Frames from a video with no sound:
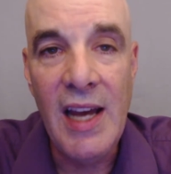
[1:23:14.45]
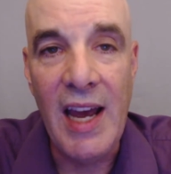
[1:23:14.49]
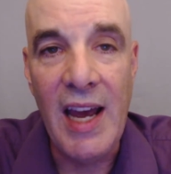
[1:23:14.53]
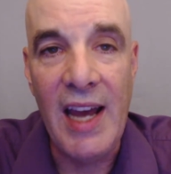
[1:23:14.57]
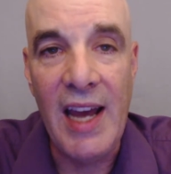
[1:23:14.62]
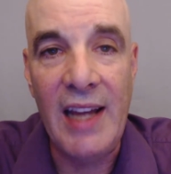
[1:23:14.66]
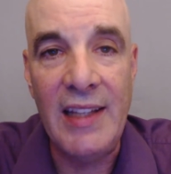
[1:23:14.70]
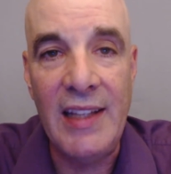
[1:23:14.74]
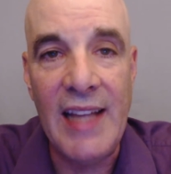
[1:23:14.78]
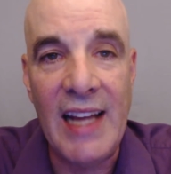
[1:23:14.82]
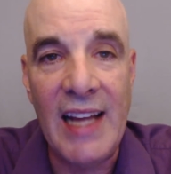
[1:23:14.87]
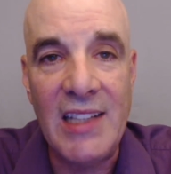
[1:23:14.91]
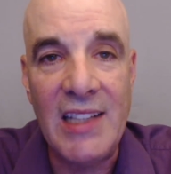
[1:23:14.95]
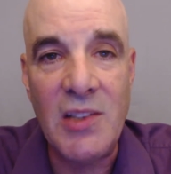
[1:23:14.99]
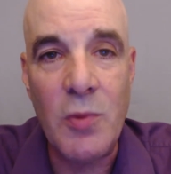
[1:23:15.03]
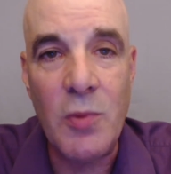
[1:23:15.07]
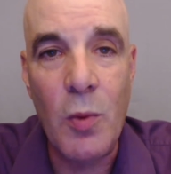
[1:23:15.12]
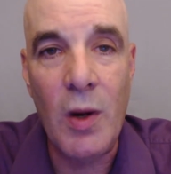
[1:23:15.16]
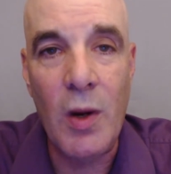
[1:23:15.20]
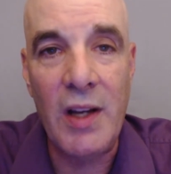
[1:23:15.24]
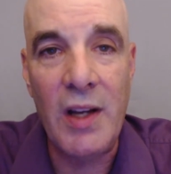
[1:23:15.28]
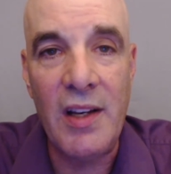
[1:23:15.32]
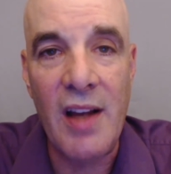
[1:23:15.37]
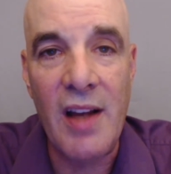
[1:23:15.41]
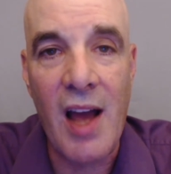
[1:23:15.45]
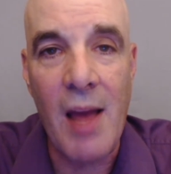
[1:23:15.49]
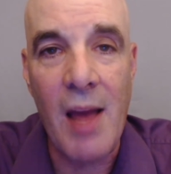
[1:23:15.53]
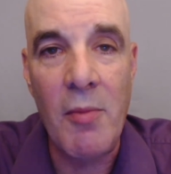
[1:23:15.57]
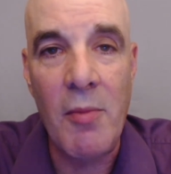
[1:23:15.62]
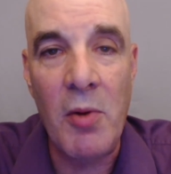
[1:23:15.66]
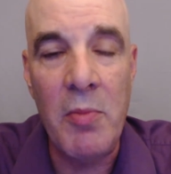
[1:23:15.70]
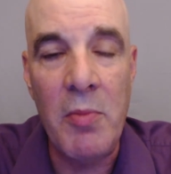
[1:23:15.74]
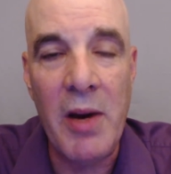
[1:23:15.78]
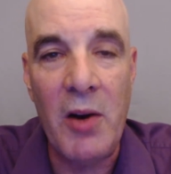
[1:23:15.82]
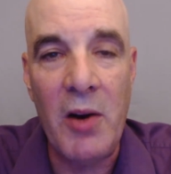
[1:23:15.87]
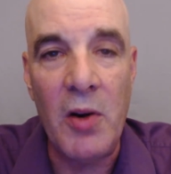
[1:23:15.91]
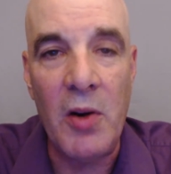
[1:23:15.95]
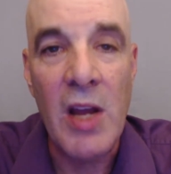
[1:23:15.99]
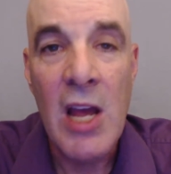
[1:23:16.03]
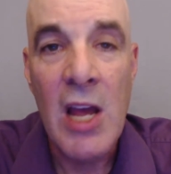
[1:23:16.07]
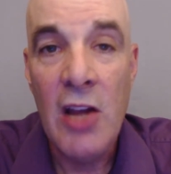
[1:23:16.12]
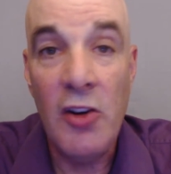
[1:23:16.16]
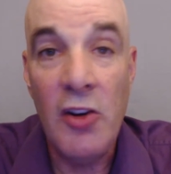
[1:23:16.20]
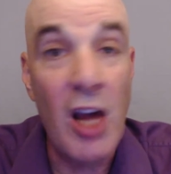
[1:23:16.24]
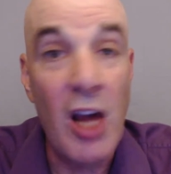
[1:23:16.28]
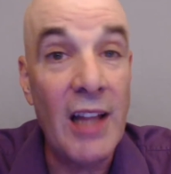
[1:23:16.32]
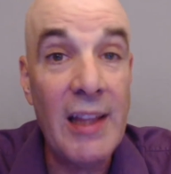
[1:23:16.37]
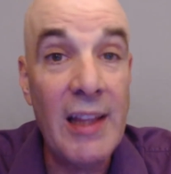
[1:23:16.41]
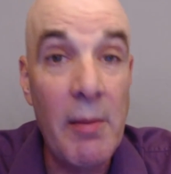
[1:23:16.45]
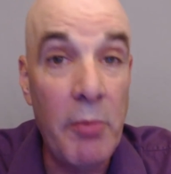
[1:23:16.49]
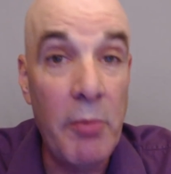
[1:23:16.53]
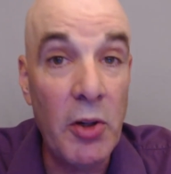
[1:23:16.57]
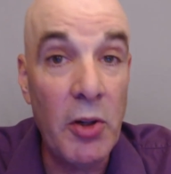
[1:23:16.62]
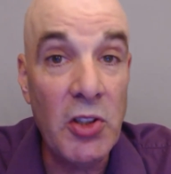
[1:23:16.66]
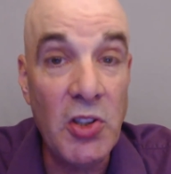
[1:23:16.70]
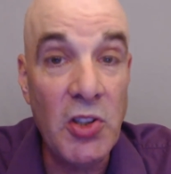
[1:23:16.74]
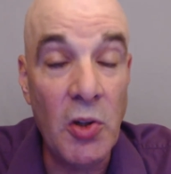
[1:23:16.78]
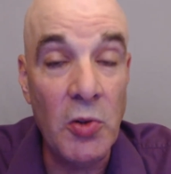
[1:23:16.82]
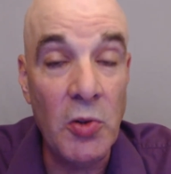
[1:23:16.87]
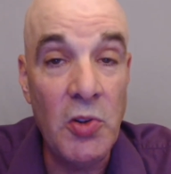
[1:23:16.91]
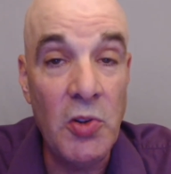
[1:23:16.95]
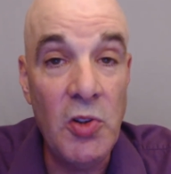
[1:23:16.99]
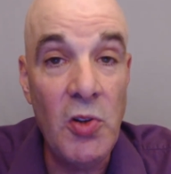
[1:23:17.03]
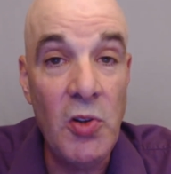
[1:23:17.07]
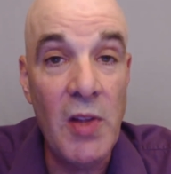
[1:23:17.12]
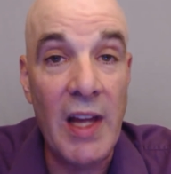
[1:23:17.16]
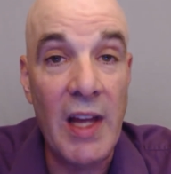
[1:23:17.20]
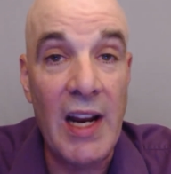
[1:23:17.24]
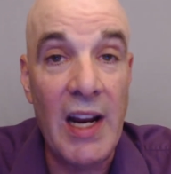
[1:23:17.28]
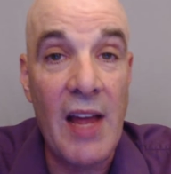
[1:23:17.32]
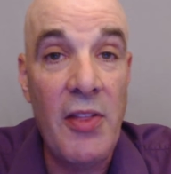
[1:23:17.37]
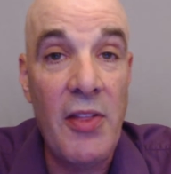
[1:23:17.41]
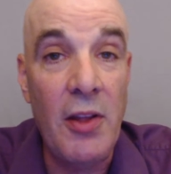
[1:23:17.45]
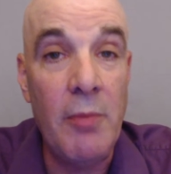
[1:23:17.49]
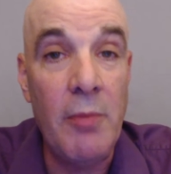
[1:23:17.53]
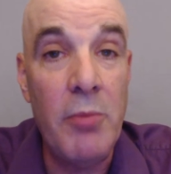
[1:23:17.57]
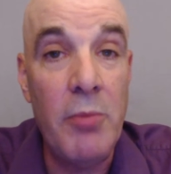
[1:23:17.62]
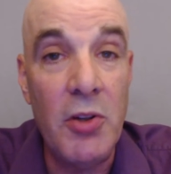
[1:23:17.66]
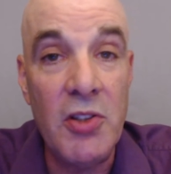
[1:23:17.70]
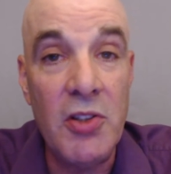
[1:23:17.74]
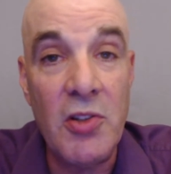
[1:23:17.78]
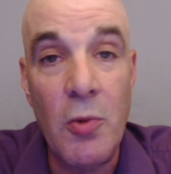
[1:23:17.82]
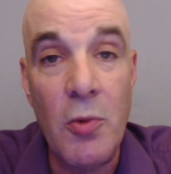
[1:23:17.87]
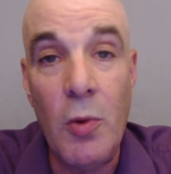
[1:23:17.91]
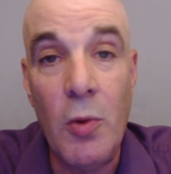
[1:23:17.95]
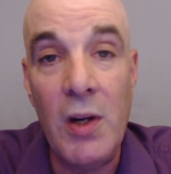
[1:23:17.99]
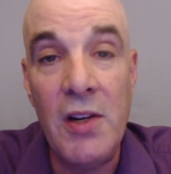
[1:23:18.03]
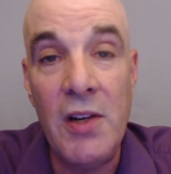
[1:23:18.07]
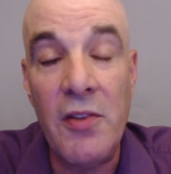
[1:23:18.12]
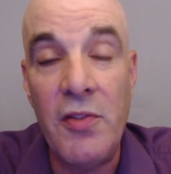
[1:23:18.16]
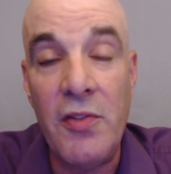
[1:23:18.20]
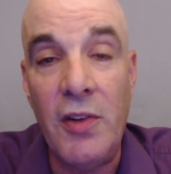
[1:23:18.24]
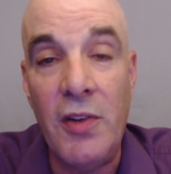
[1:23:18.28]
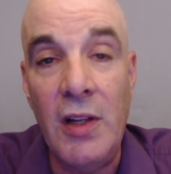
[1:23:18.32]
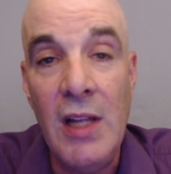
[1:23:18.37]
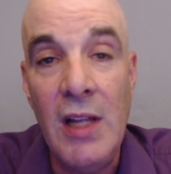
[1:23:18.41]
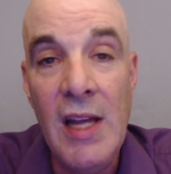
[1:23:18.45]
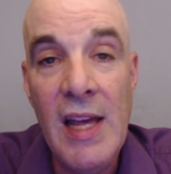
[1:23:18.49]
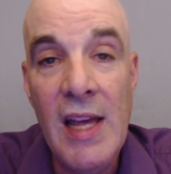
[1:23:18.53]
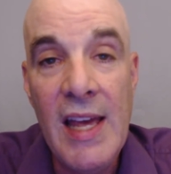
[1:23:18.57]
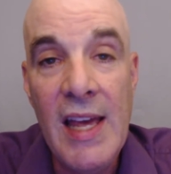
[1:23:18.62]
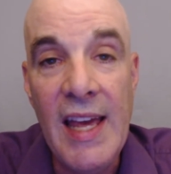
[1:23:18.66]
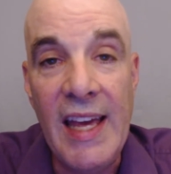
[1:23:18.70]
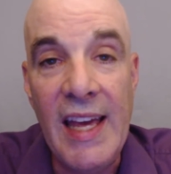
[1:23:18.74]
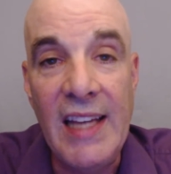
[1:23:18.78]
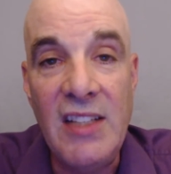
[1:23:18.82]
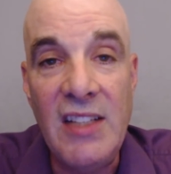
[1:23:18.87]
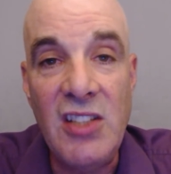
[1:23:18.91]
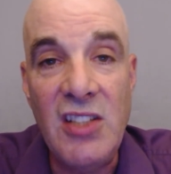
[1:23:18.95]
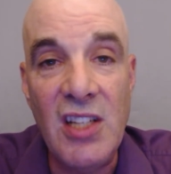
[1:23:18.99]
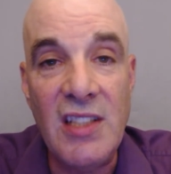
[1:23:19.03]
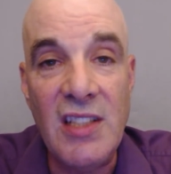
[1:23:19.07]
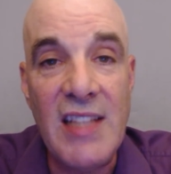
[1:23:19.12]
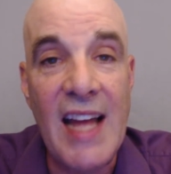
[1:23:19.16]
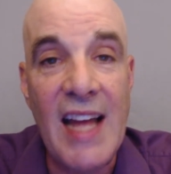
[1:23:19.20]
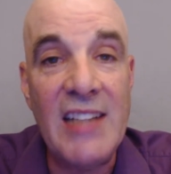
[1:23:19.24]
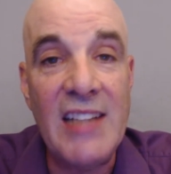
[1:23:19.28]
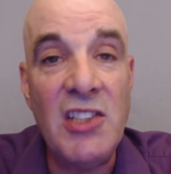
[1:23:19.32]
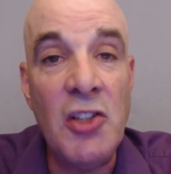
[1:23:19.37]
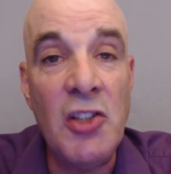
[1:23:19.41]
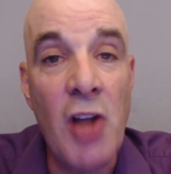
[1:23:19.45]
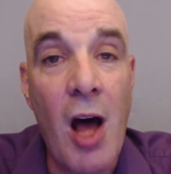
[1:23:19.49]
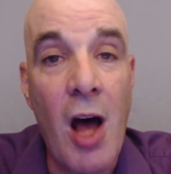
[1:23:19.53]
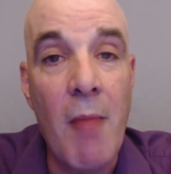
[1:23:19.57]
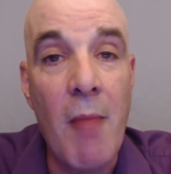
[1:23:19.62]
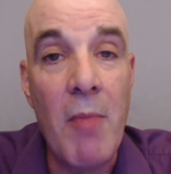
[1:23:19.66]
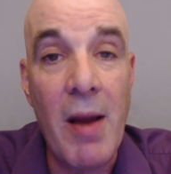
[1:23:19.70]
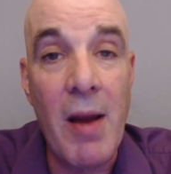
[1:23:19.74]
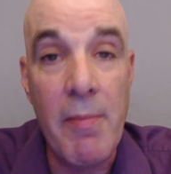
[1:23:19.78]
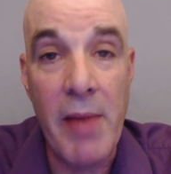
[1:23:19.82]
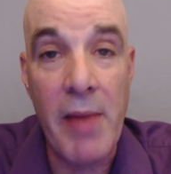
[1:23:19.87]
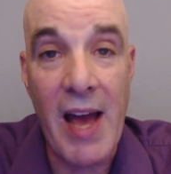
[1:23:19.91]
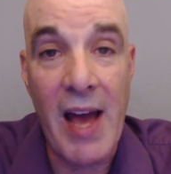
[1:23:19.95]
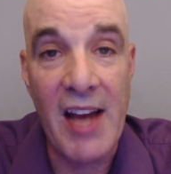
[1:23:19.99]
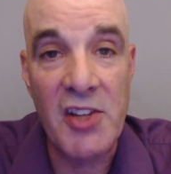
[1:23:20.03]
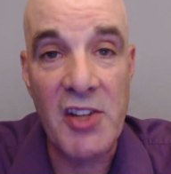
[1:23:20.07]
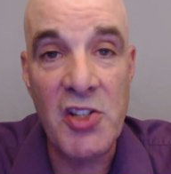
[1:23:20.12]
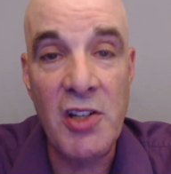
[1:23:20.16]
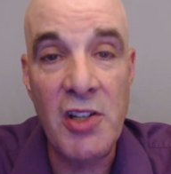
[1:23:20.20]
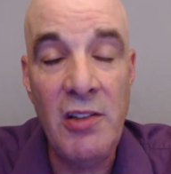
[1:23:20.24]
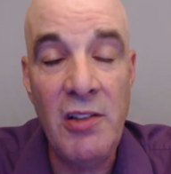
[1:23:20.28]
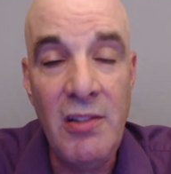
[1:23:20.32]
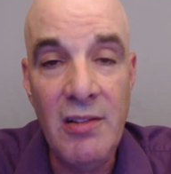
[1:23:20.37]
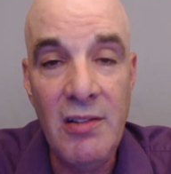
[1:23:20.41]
And that's what I'm about. Not that books don't do that. I think books are wonderful. It's just that's not my passion.